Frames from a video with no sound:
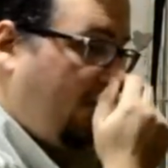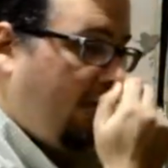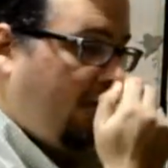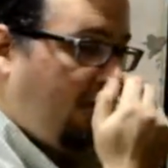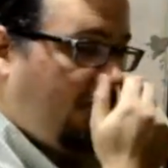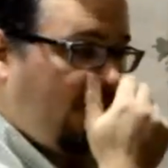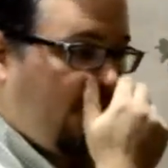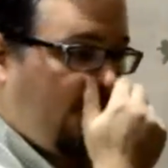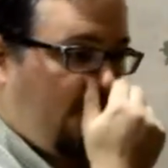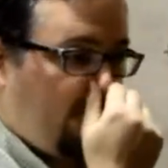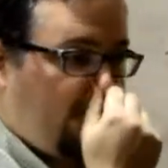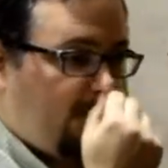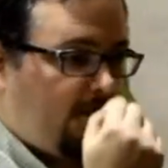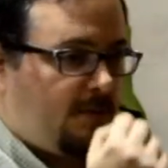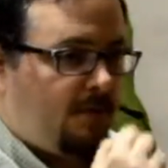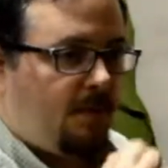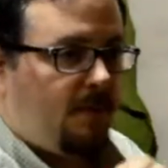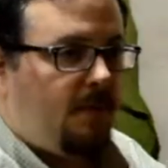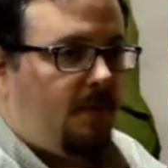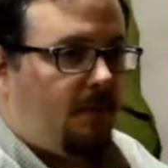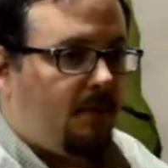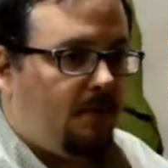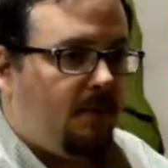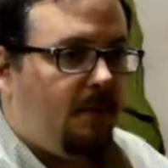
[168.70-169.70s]
don't know if I have something
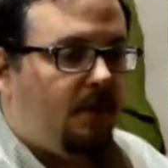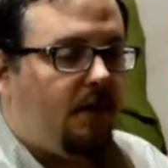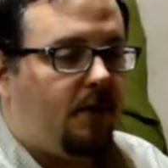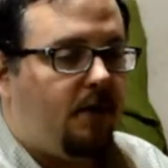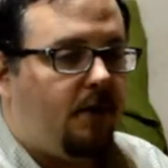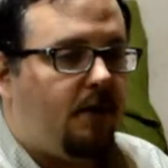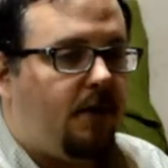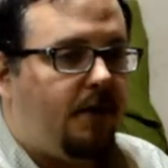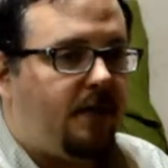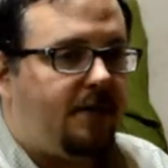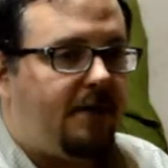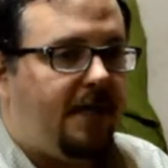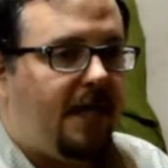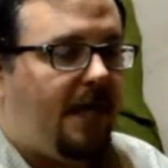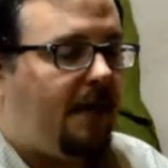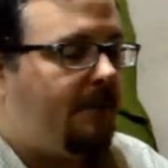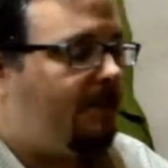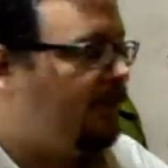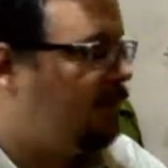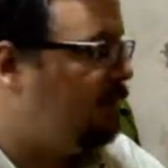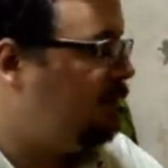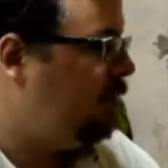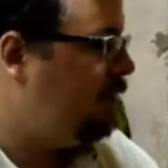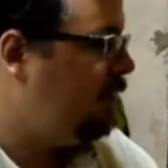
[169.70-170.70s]
that would be a good
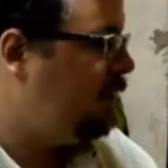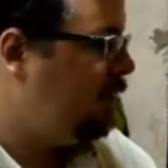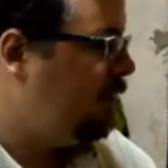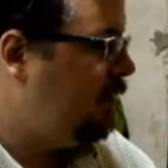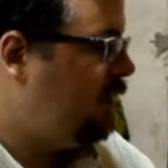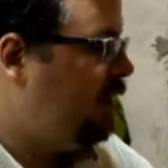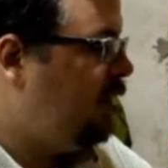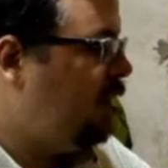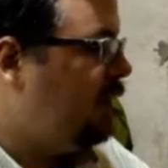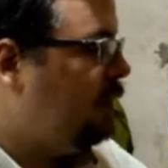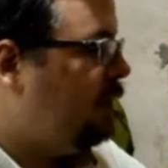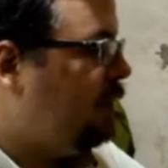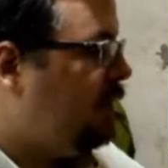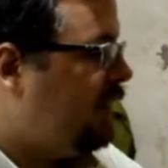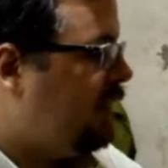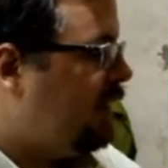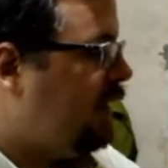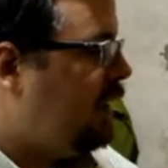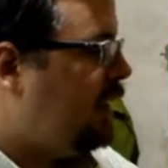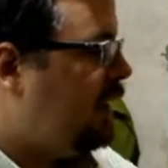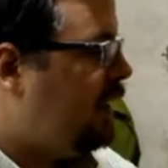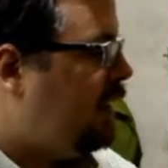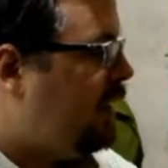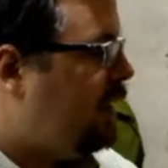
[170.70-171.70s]
example, but
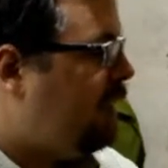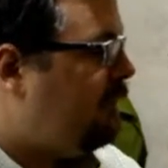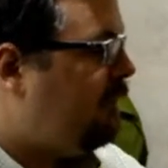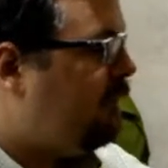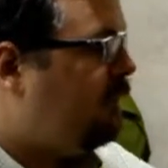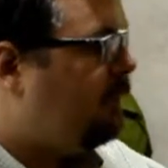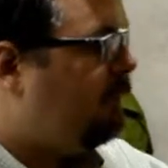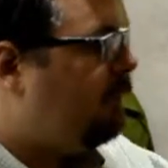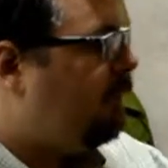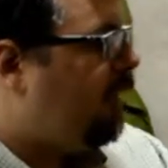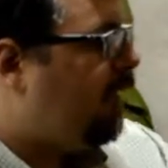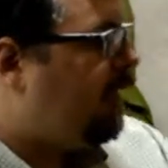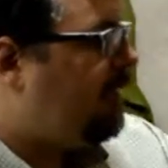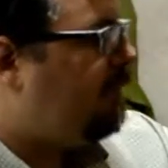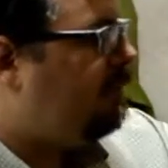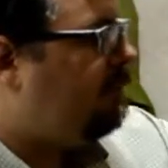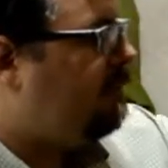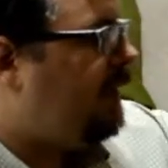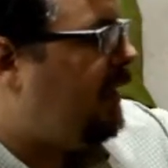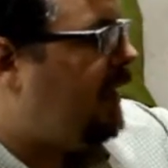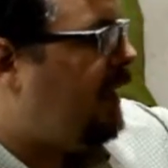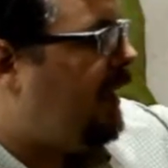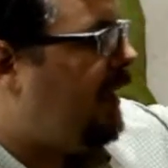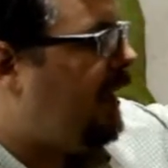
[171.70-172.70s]
if you're painting
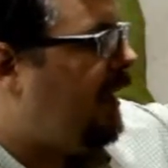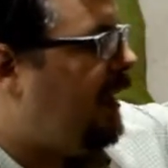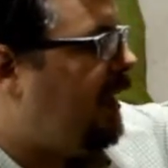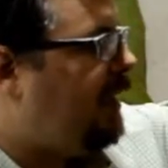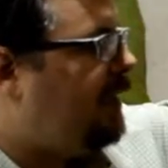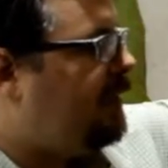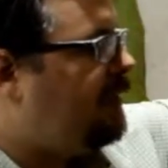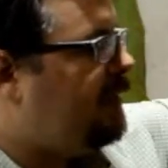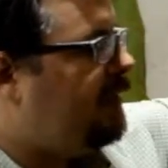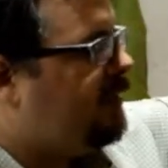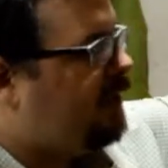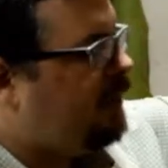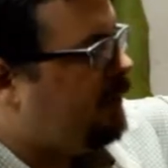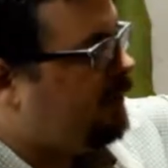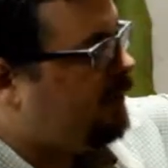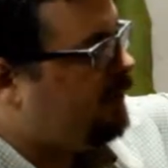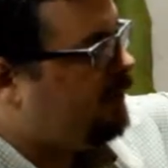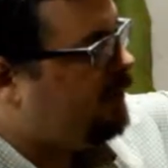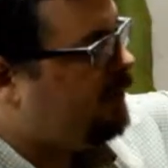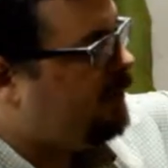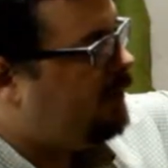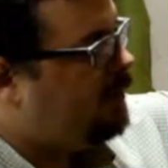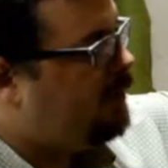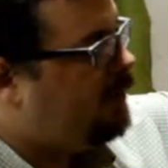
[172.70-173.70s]
my hand
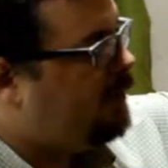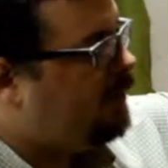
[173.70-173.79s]
here,